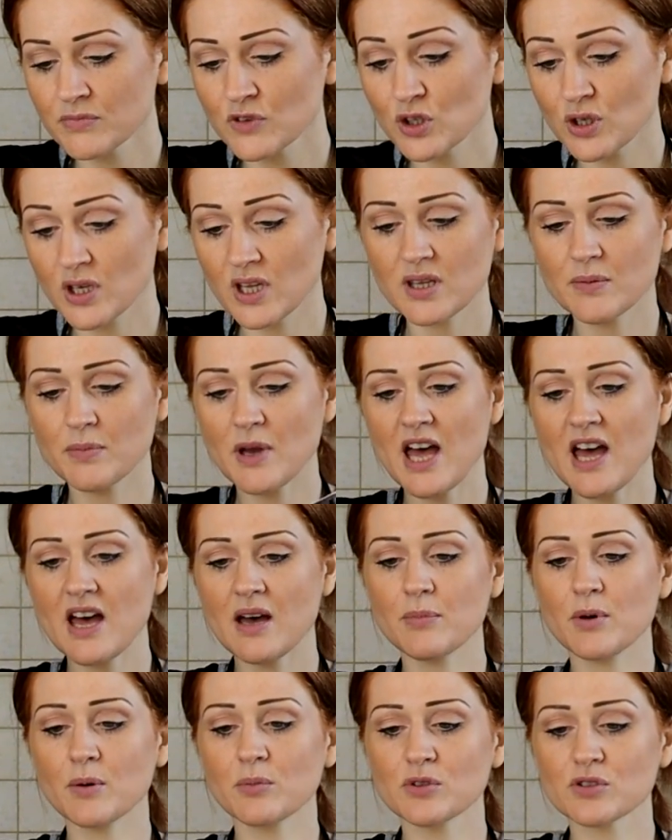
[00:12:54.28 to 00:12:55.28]
you get the
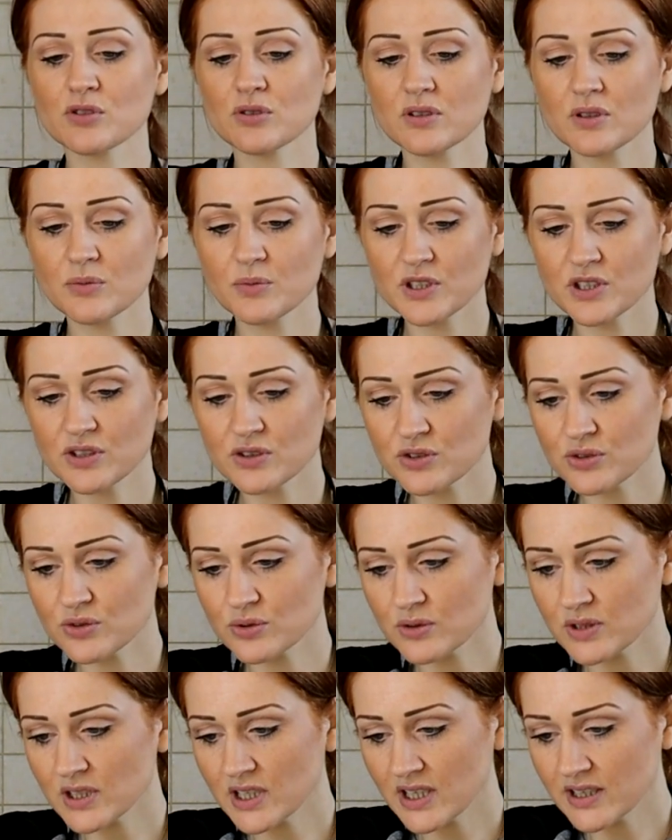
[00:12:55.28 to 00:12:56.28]
air bubbles on it, we can
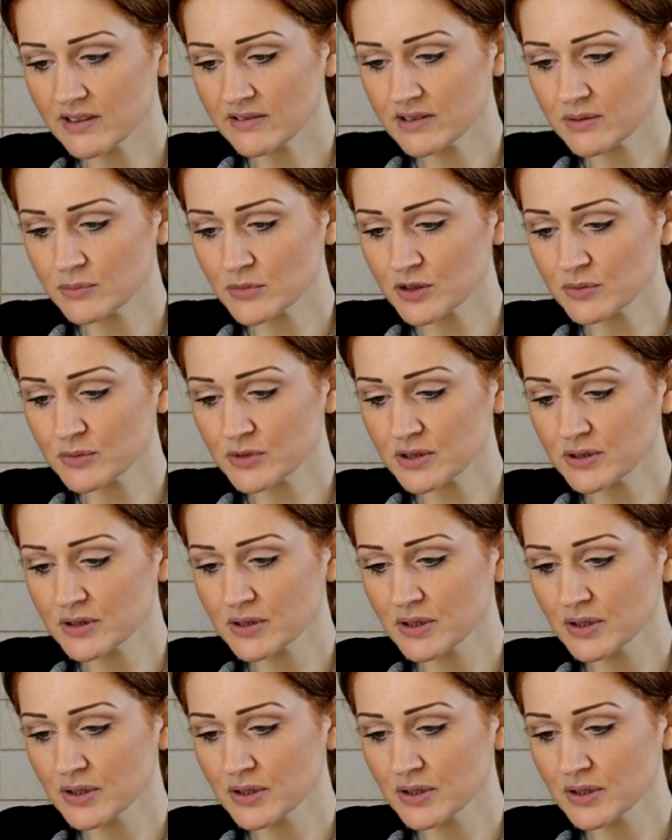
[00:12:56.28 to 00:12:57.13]
sort that out in a moment.